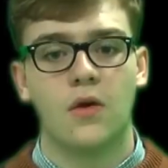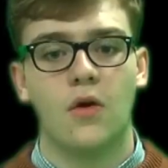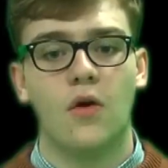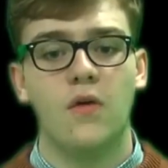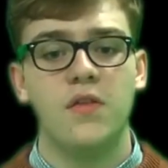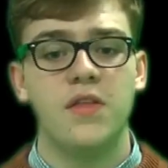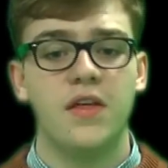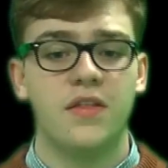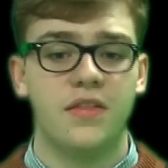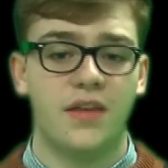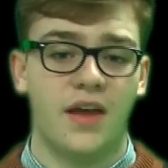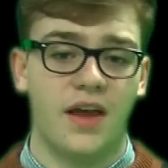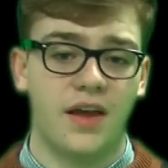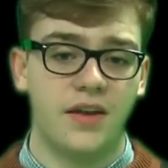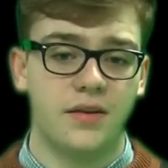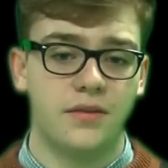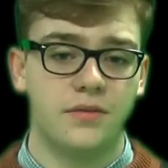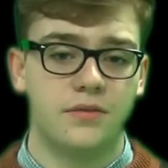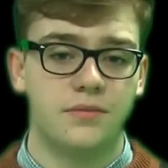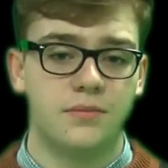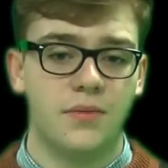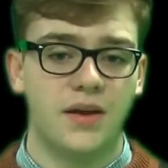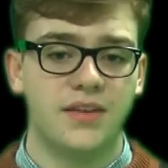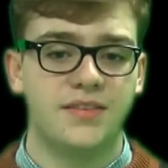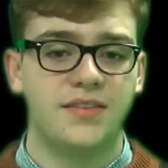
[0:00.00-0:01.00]
On the other
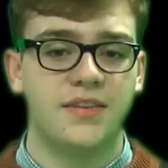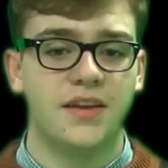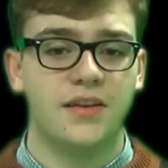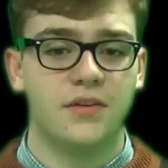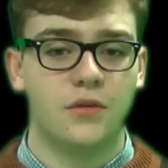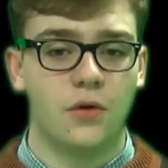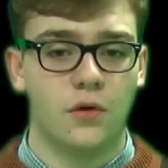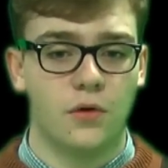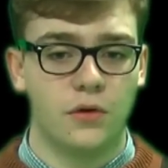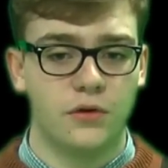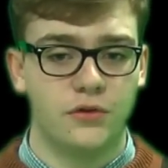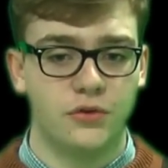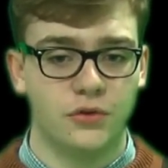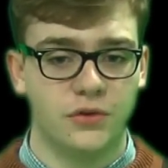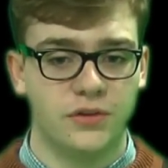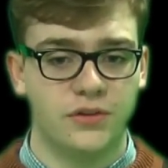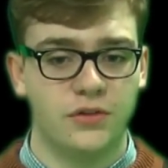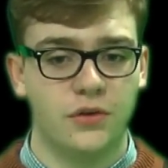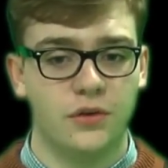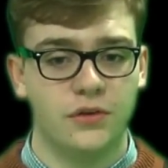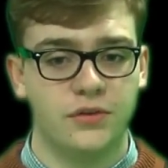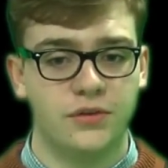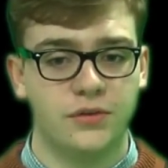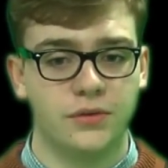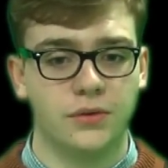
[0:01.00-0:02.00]
hand, my second horror choice,
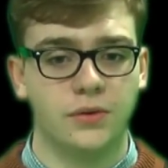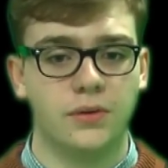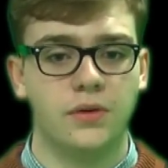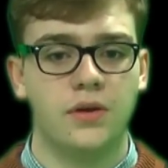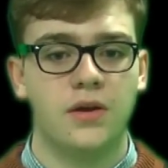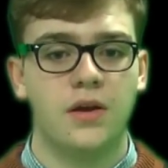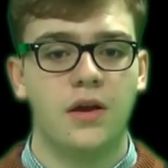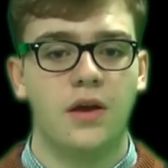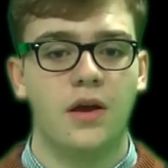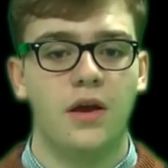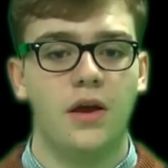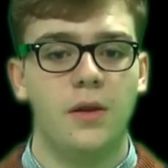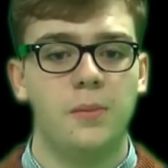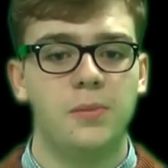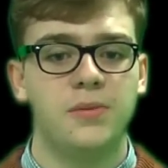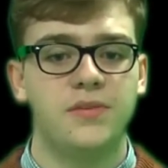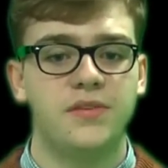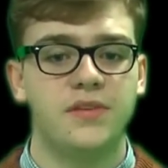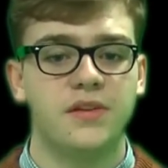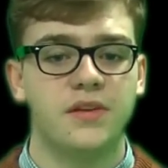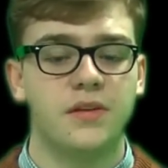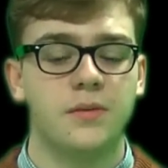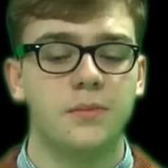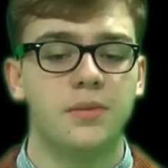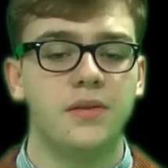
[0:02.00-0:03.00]
Hostel,
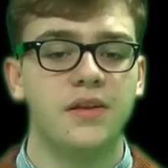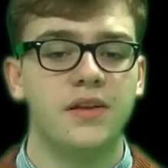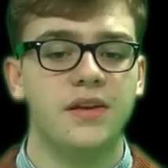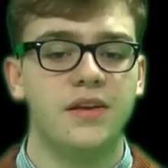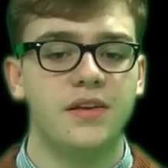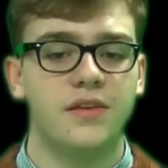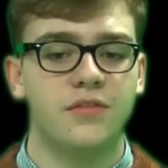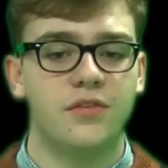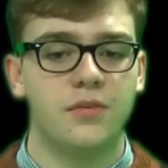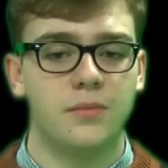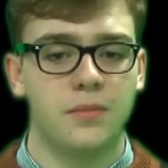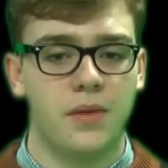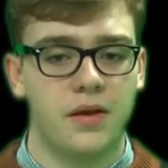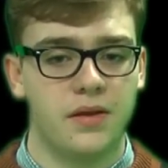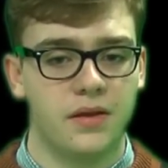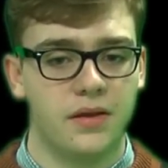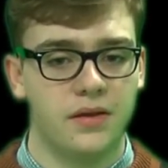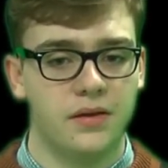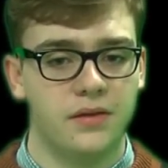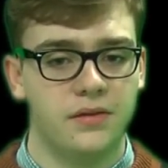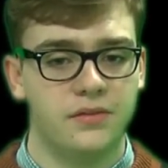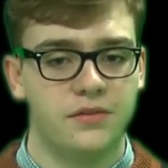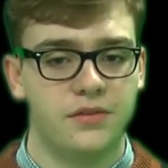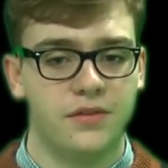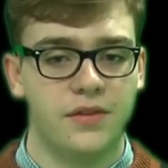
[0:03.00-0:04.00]
opens in a completely different manner
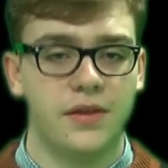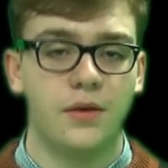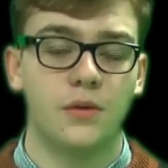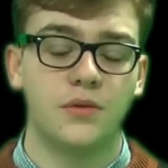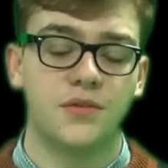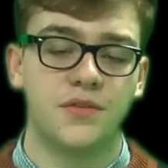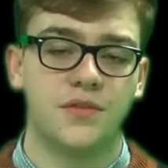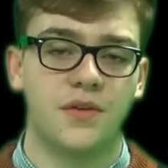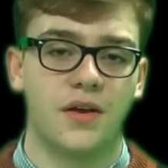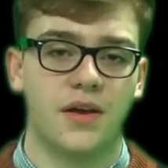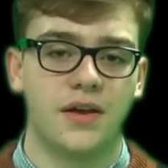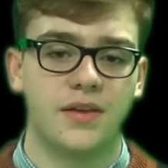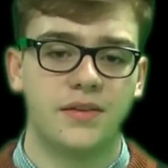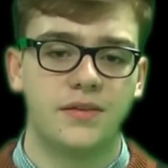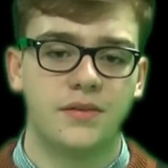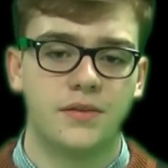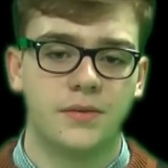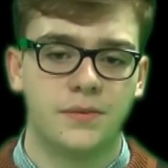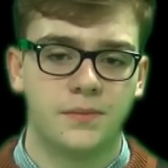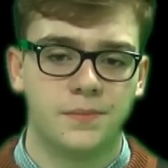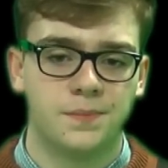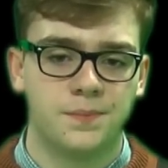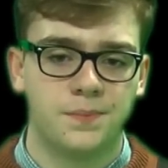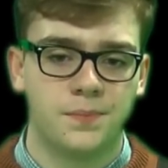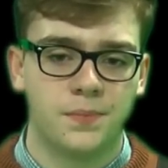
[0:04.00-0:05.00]
to The Hills of Eyes.
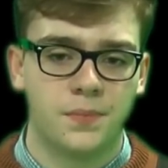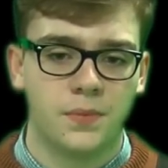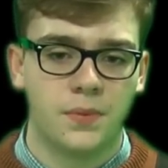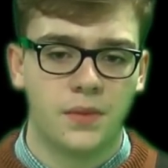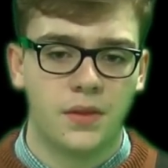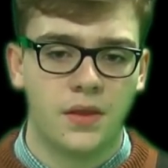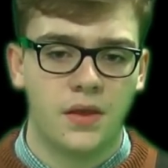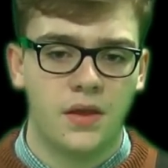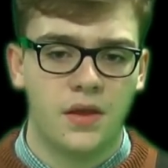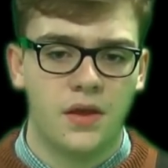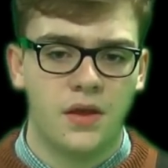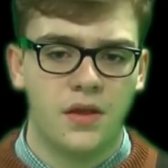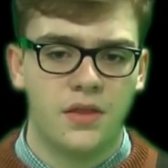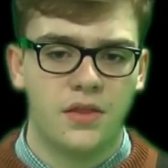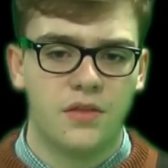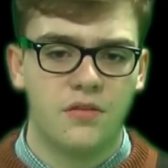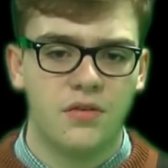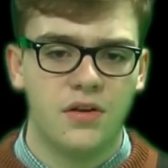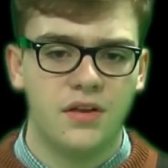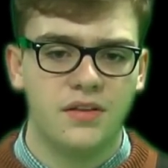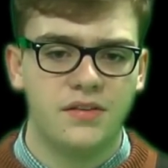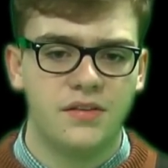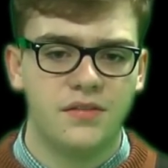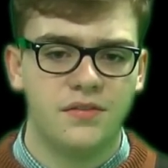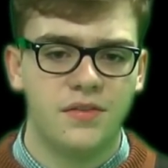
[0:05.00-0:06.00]
The
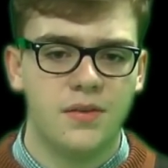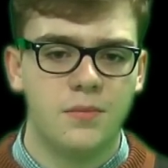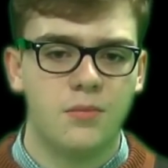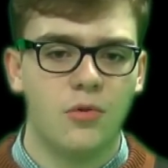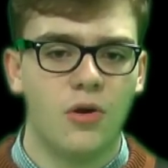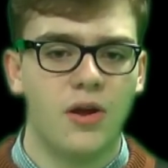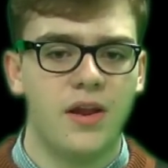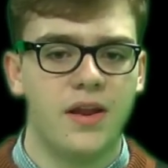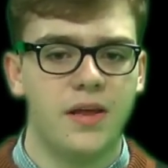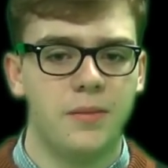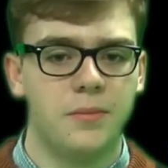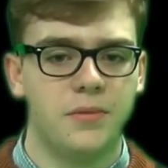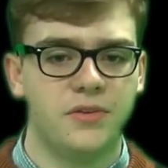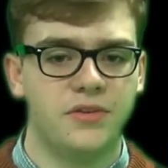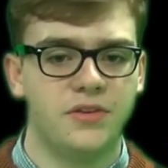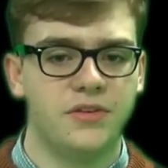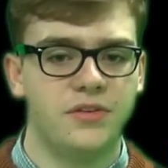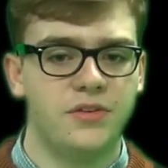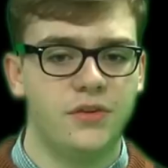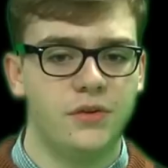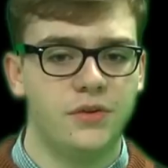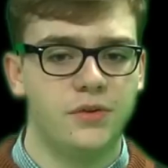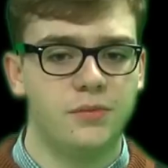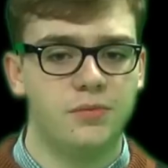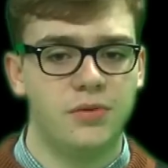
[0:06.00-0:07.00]
relatively bright
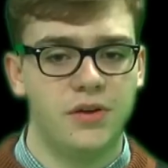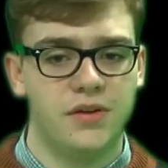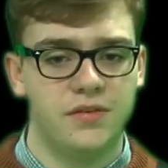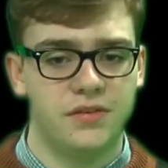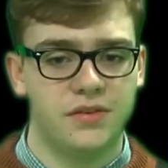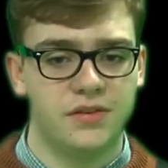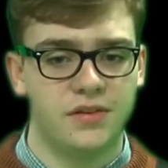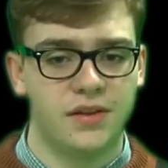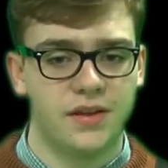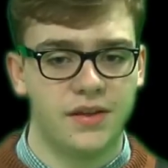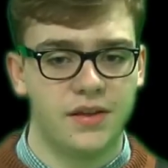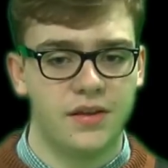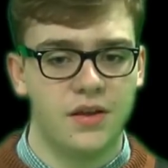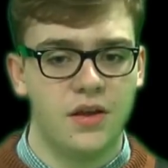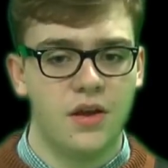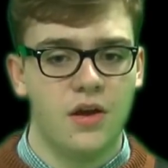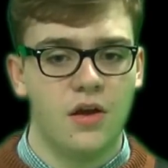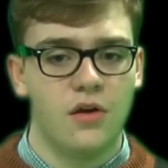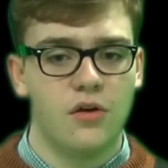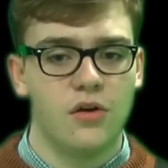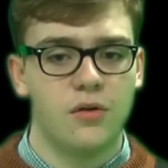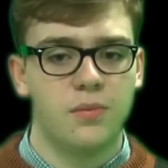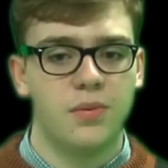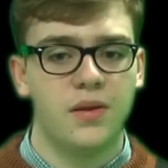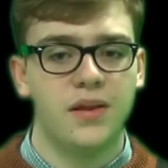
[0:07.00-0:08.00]
images used previously
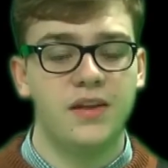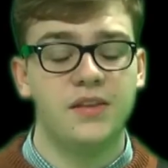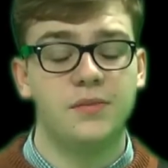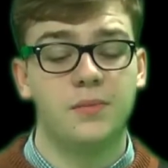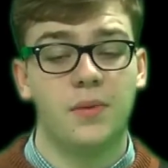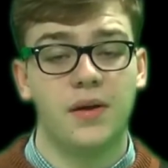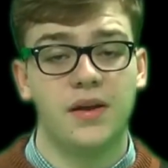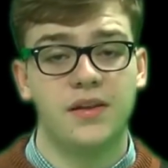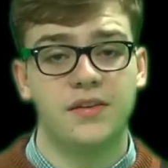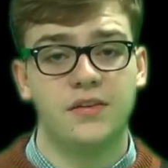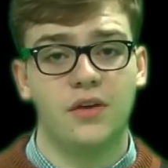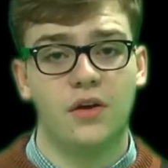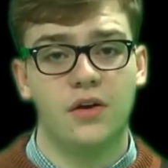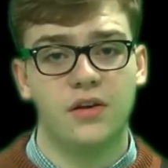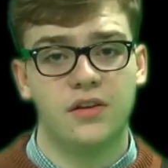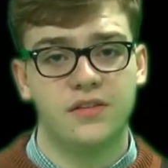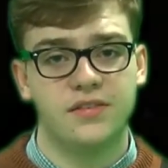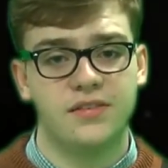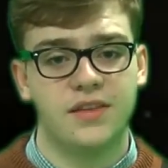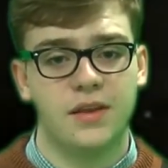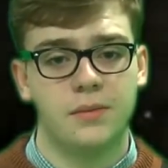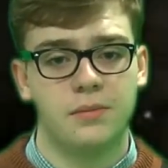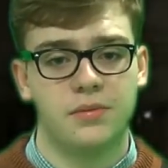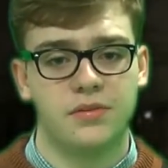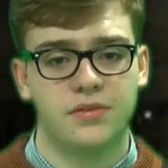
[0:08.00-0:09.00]
are replaced by a dark
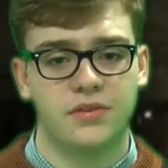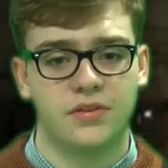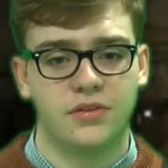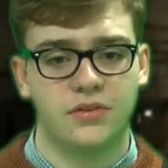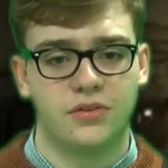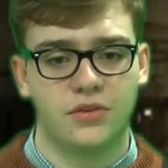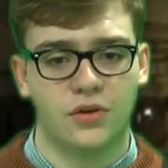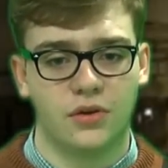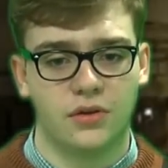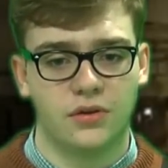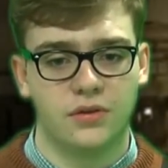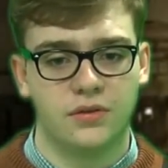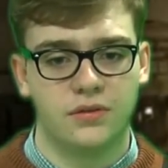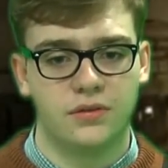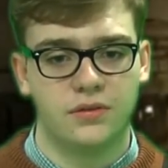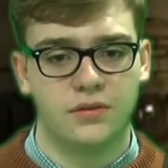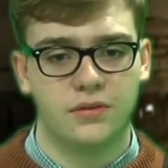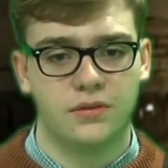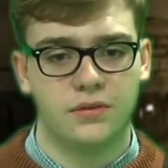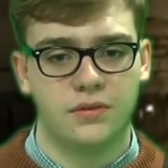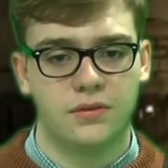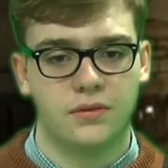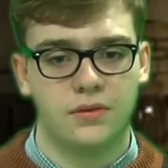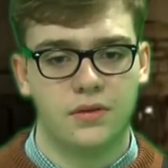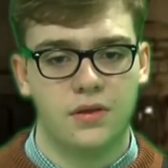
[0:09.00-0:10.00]
establishing shot,
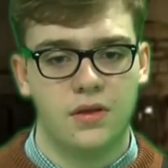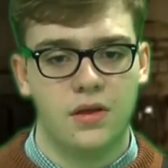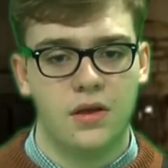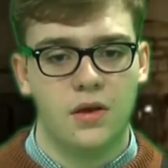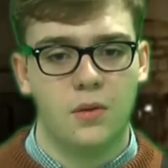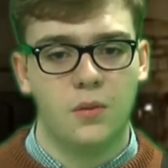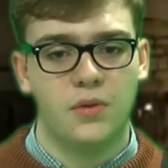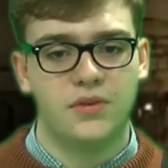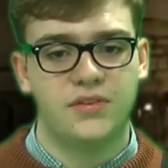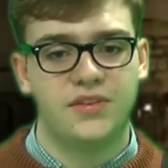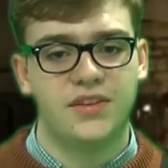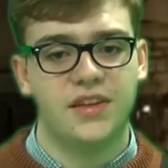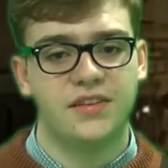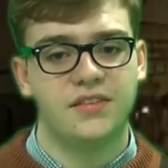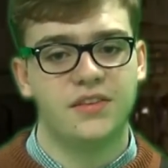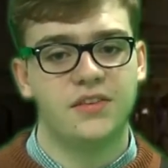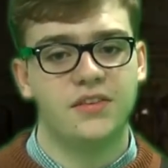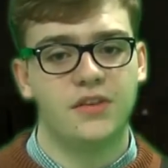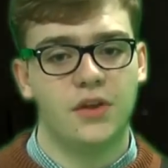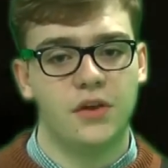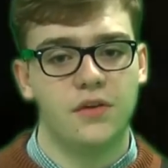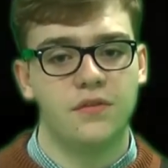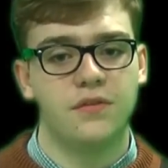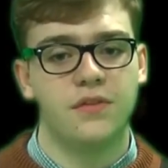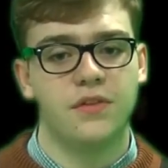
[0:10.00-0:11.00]
which sets the
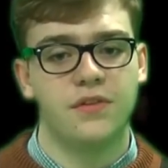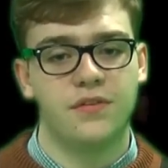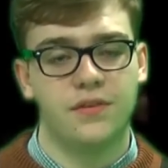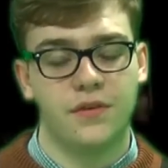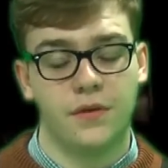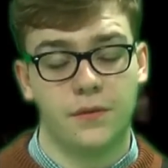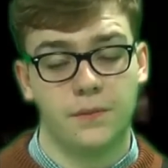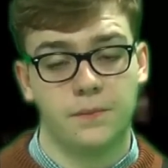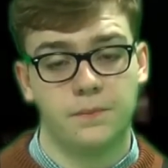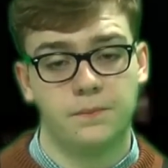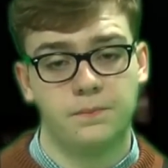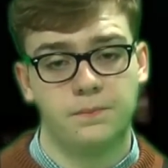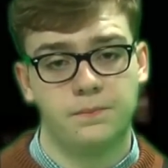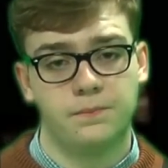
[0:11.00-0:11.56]
tone for the film.